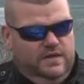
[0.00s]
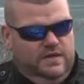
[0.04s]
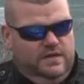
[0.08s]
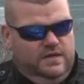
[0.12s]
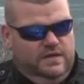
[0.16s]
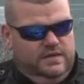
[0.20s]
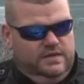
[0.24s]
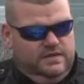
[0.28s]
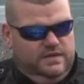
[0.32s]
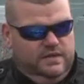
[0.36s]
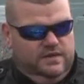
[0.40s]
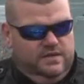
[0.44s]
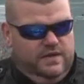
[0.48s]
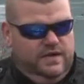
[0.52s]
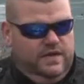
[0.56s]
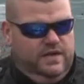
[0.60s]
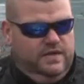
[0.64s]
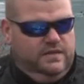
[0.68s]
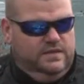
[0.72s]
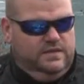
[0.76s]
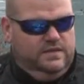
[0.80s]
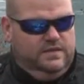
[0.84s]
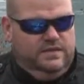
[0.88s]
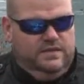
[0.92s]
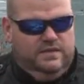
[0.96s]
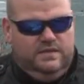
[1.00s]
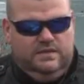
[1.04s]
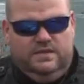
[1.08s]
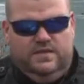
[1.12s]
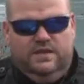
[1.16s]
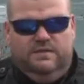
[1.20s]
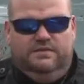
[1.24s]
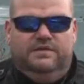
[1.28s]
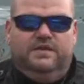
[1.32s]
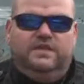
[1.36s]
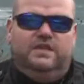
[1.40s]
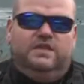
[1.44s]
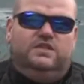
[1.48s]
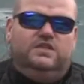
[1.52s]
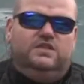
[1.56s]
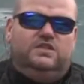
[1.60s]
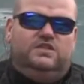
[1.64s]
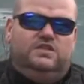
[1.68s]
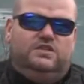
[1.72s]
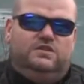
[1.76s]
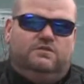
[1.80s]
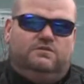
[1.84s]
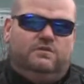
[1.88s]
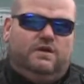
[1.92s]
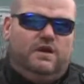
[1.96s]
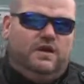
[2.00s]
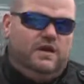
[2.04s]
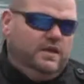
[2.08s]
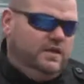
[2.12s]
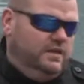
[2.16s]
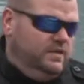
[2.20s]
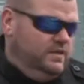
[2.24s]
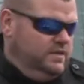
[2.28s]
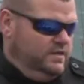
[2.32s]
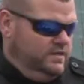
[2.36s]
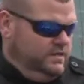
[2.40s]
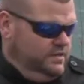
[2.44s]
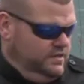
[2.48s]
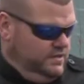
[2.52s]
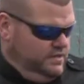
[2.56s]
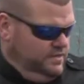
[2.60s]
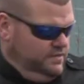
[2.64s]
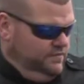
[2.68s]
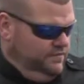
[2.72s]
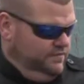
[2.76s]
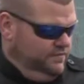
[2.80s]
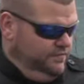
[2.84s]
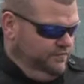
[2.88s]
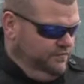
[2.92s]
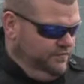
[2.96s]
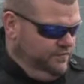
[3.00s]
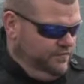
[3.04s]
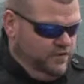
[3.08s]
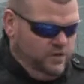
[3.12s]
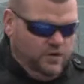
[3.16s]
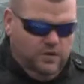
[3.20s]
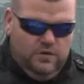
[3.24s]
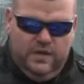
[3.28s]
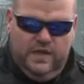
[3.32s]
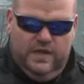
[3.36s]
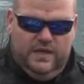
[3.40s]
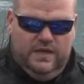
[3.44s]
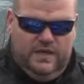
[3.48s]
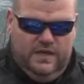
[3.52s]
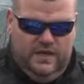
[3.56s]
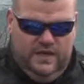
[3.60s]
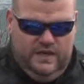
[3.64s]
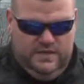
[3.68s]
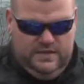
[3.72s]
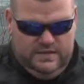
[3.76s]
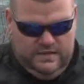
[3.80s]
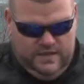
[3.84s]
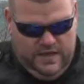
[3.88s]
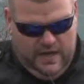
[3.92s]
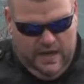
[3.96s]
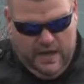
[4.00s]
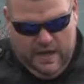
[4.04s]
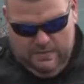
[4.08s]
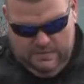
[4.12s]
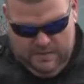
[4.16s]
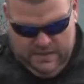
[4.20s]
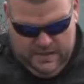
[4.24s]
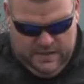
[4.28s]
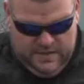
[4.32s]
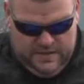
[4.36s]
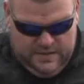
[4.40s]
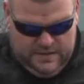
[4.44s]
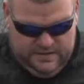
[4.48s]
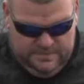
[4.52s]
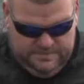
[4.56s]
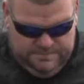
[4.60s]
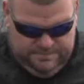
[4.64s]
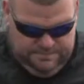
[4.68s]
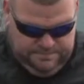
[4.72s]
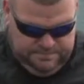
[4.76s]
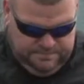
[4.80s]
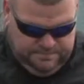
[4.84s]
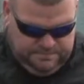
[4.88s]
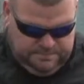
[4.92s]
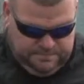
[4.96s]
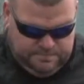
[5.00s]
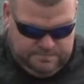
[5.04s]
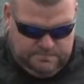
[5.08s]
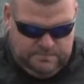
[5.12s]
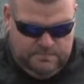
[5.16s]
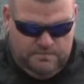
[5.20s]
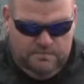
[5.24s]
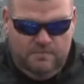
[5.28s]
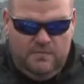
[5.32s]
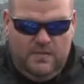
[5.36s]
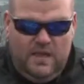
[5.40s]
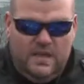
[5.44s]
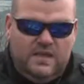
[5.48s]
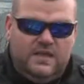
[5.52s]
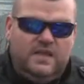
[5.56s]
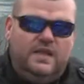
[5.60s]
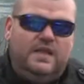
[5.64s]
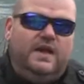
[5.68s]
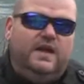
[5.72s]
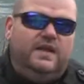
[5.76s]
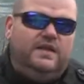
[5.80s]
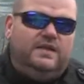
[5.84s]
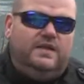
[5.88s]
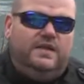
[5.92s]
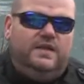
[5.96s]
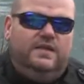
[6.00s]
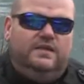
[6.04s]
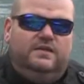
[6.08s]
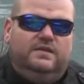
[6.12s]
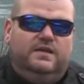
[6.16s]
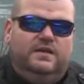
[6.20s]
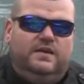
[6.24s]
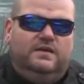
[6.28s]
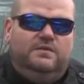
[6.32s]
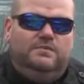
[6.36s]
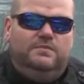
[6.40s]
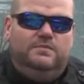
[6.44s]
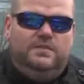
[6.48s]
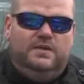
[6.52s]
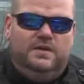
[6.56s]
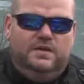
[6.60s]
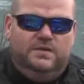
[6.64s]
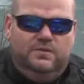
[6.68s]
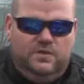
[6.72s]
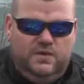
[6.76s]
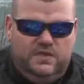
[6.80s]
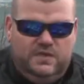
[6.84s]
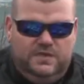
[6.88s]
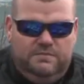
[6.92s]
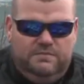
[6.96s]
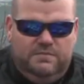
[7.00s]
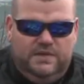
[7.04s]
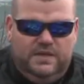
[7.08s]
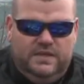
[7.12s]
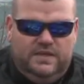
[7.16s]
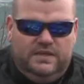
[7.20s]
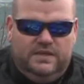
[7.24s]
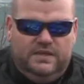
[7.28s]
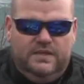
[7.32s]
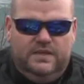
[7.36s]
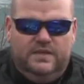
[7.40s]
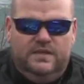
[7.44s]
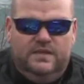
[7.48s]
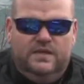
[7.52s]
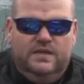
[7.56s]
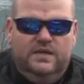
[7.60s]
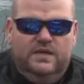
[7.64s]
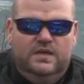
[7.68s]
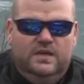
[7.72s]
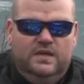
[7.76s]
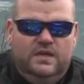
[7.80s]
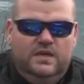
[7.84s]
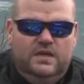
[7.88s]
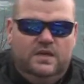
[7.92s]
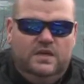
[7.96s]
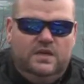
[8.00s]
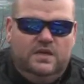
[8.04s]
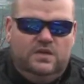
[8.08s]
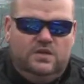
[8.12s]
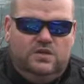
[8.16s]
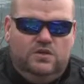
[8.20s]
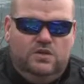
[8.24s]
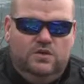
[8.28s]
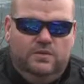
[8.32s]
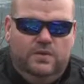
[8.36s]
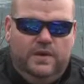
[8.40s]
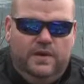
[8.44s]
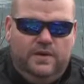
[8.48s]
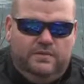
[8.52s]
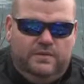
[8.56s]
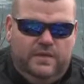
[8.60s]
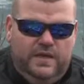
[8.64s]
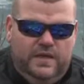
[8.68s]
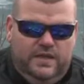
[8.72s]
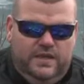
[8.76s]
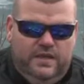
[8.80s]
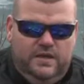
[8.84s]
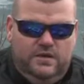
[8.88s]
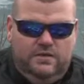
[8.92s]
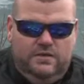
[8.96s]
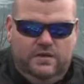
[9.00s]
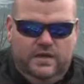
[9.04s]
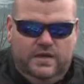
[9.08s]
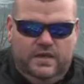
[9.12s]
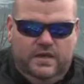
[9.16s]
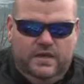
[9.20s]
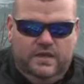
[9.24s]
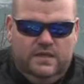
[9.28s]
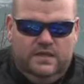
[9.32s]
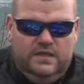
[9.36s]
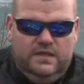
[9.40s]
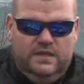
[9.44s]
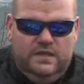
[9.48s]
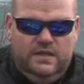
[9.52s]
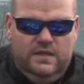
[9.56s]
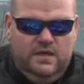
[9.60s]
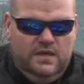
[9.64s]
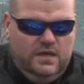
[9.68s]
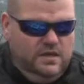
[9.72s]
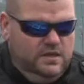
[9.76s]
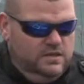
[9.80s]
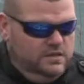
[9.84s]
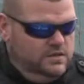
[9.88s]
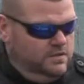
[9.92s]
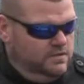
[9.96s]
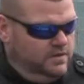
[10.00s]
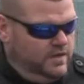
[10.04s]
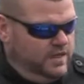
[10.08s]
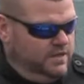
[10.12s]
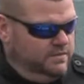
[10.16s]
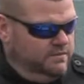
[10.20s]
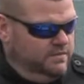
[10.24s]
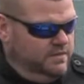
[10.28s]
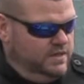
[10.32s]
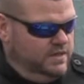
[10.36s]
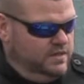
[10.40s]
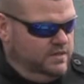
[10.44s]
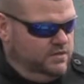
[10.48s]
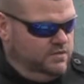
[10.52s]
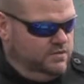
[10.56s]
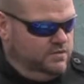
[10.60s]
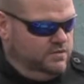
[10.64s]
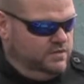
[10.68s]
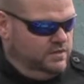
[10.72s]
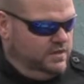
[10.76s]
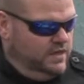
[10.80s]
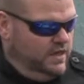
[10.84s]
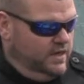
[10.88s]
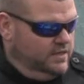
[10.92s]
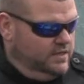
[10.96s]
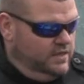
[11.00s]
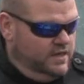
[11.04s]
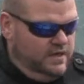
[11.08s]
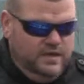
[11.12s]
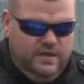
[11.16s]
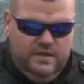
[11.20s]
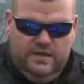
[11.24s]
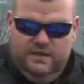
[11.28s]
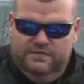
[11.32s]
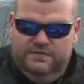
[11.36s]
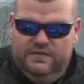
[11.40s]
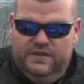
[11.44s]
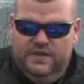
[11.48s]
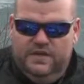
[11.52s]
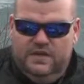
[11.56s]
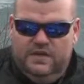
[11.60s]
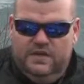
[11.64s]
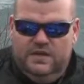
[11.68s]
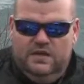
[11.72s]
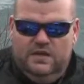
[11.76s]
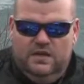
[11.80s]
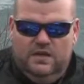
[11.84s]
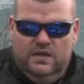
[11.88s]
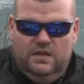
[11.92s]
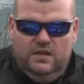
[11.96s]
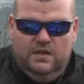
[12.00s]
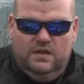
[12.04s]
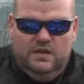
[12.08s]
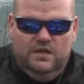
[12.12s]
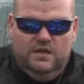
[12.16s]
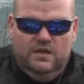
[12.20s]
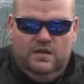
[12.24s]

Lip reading: It's a great 7-inch rugged floating case tablet that can come with a built-in two-way radio in it, so it can be used either in a vehicle